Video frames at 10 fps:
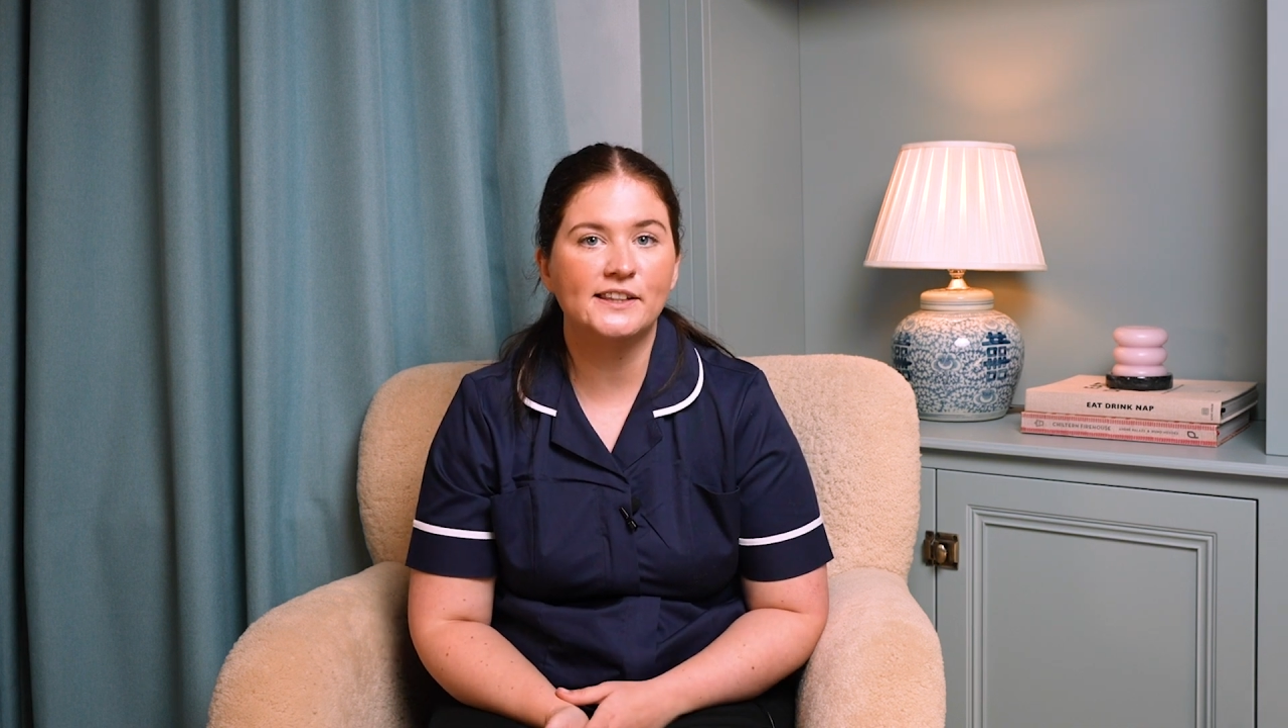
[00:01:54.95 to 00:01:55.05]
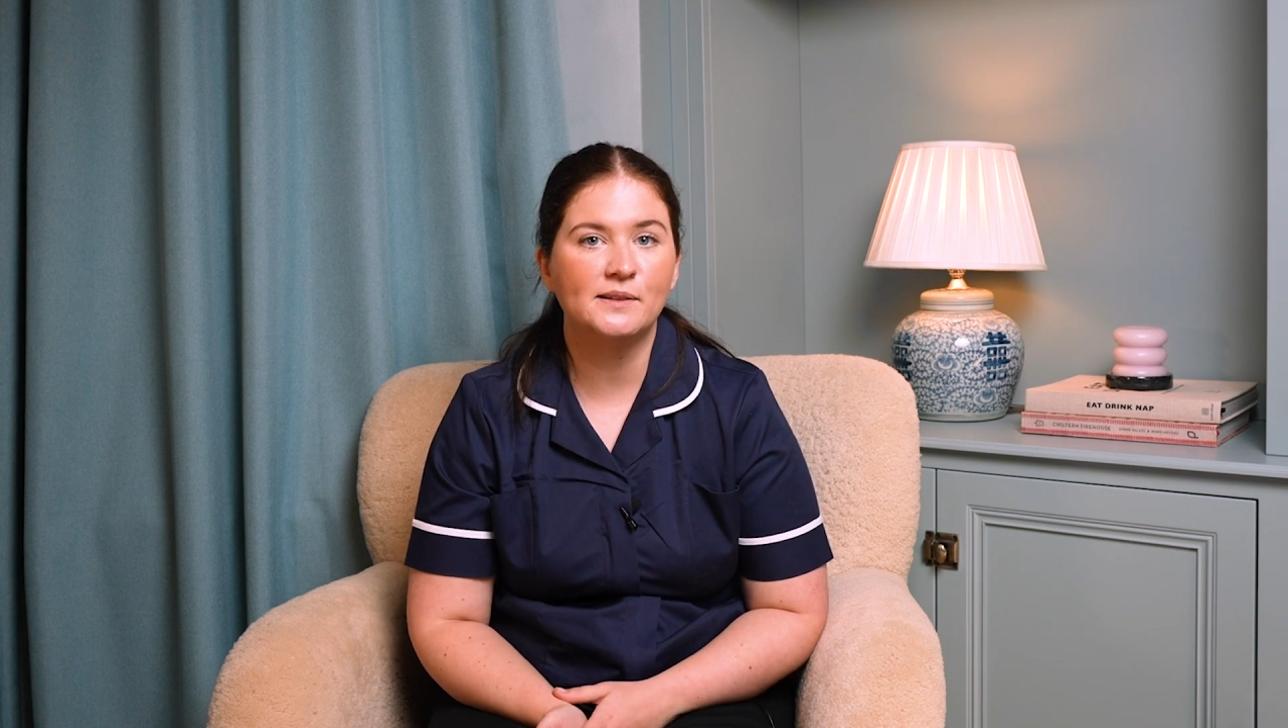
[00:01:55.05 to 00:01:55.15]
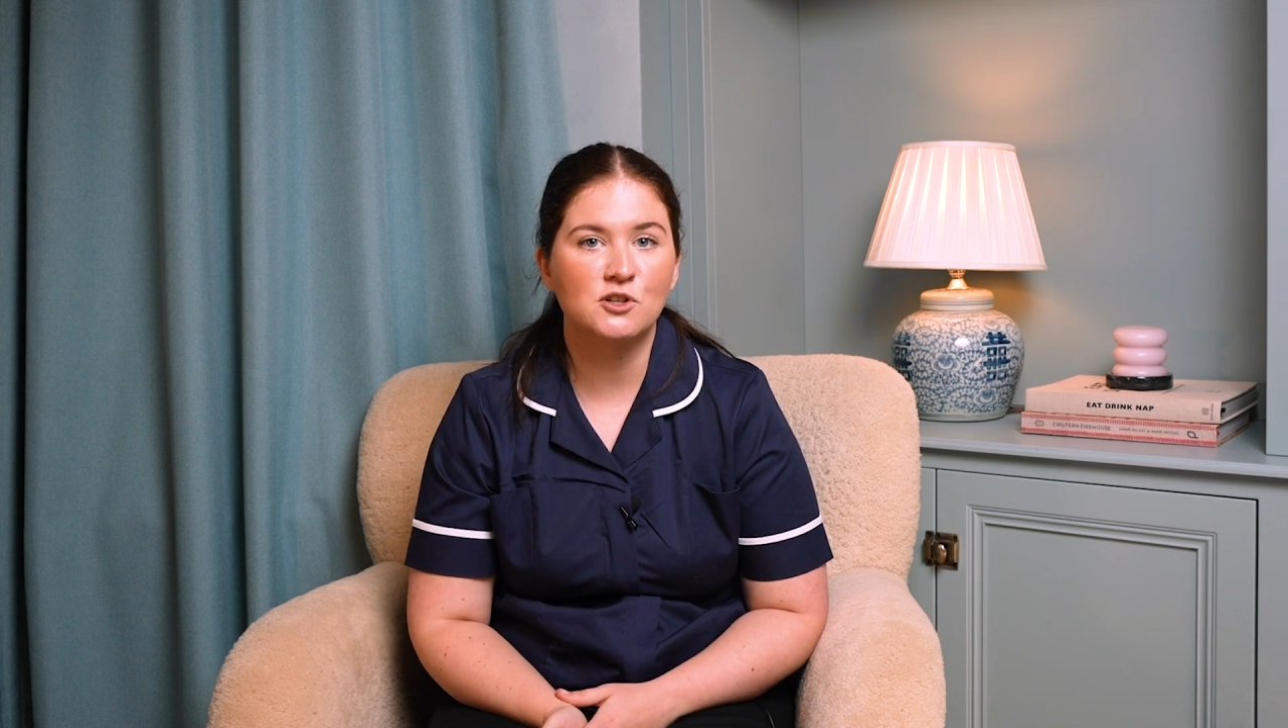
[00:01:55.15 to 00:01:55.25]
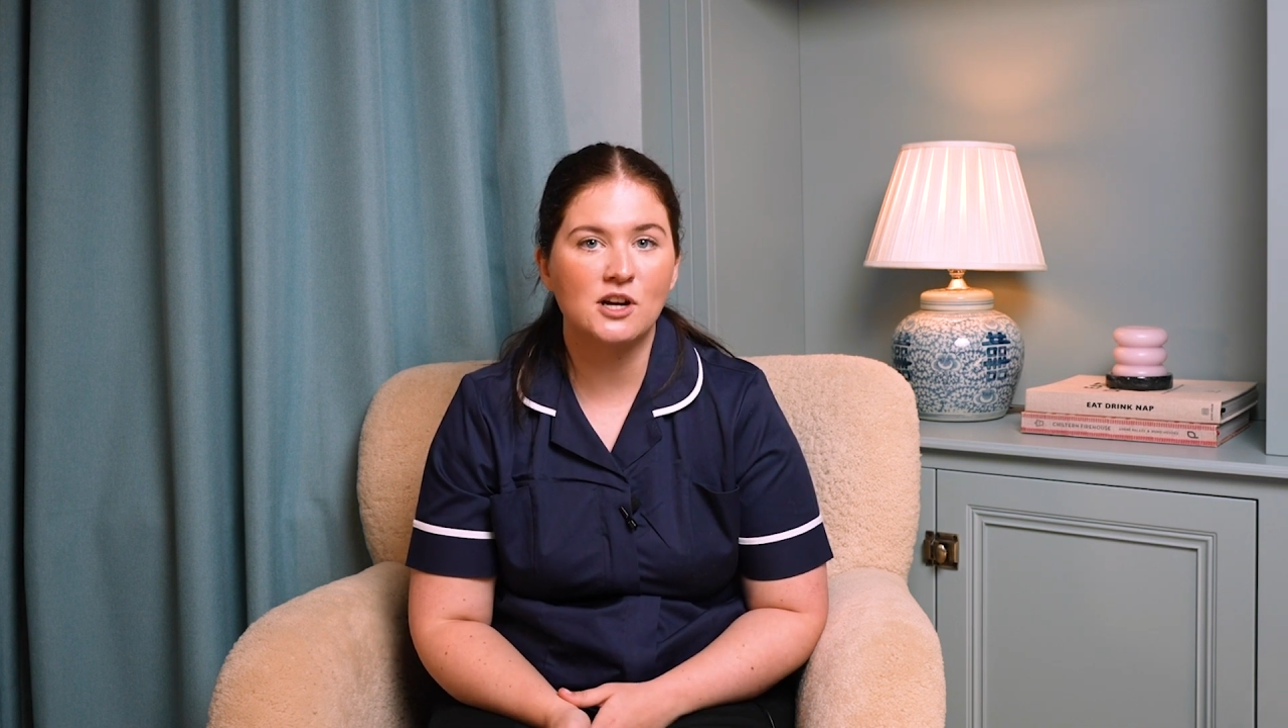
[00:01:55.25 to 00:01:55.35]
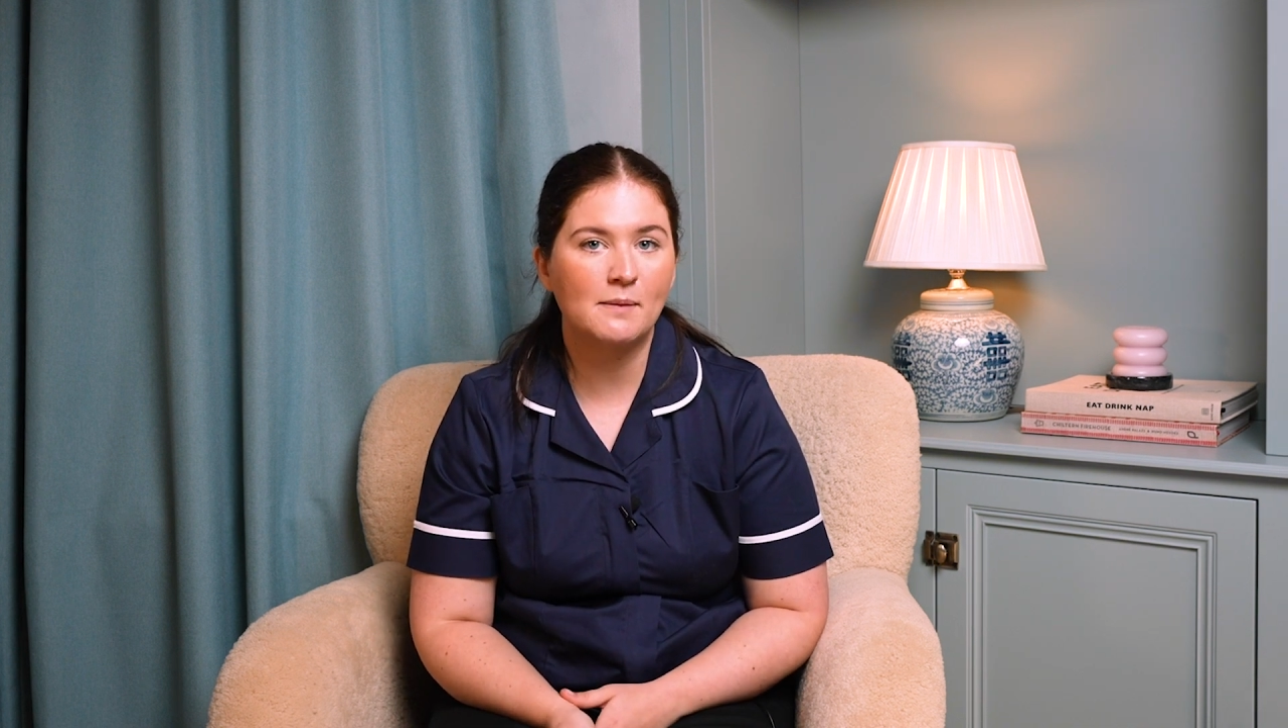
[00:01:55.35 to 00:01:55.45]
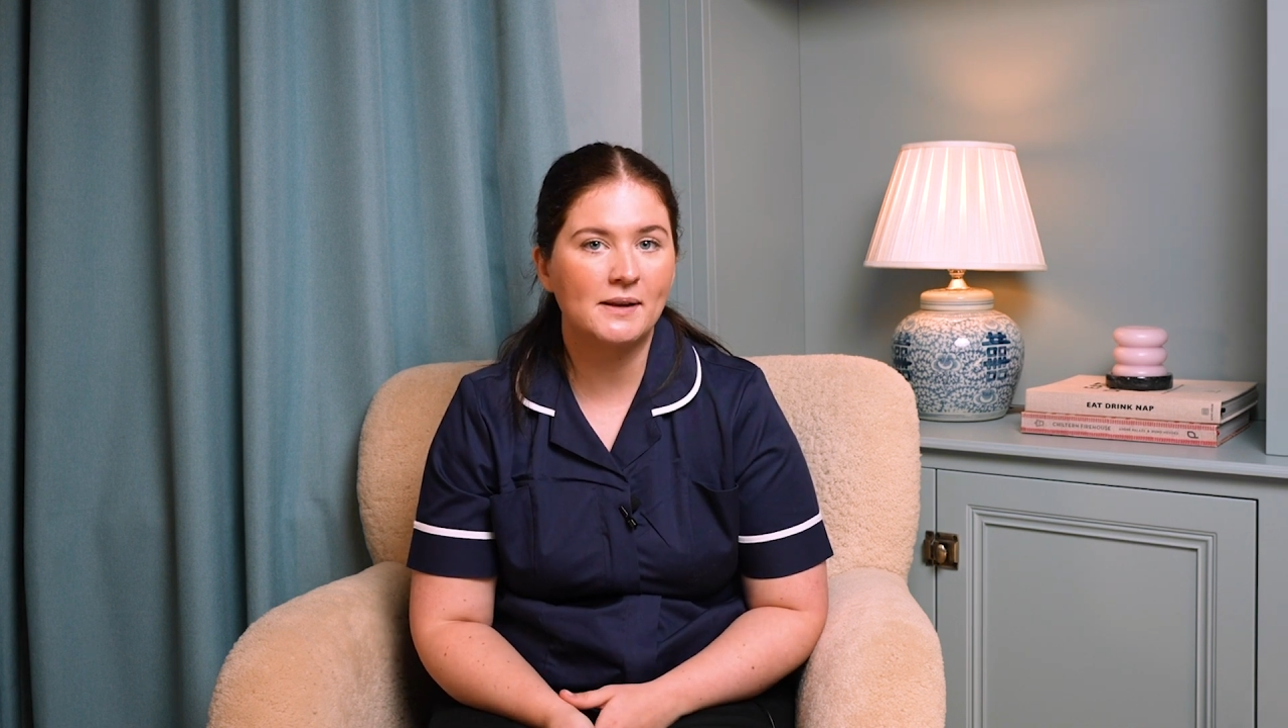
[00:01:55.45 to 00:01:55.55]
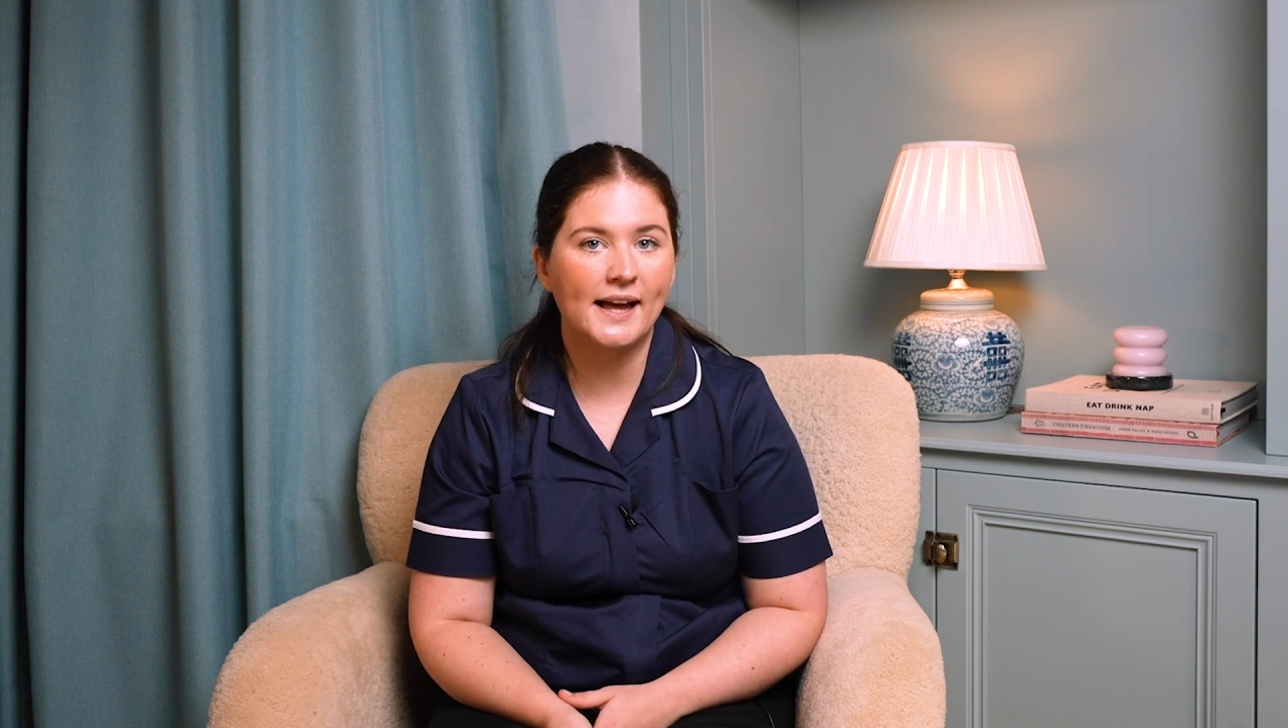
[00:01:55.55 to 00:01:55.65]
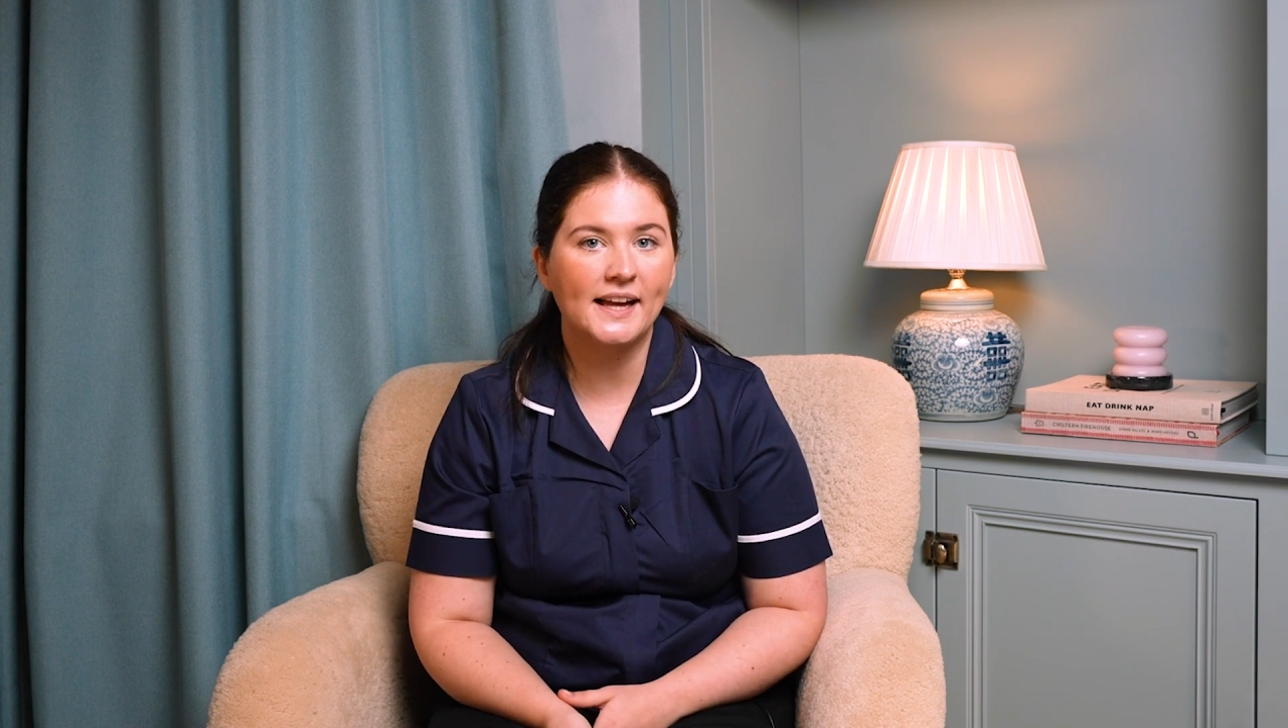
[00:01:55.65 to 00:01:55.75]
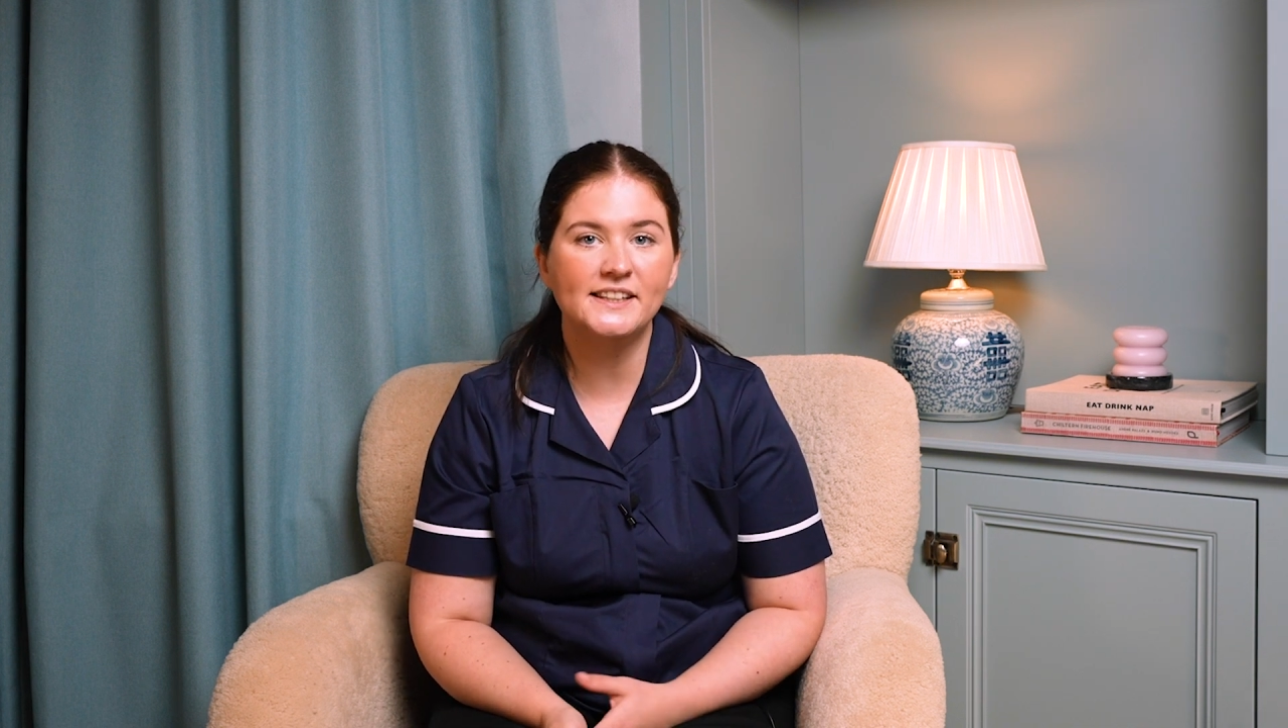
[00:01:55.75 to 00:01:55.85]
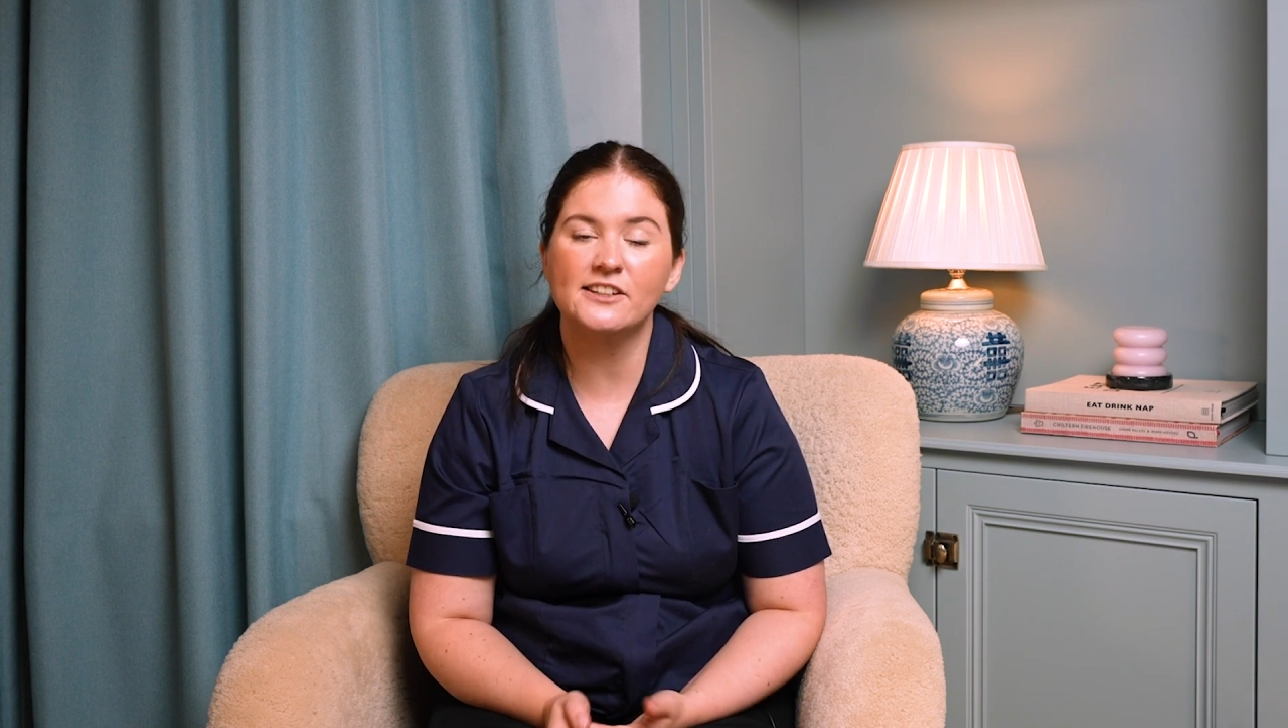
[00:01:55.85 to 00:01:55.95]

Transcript: some trapped gas,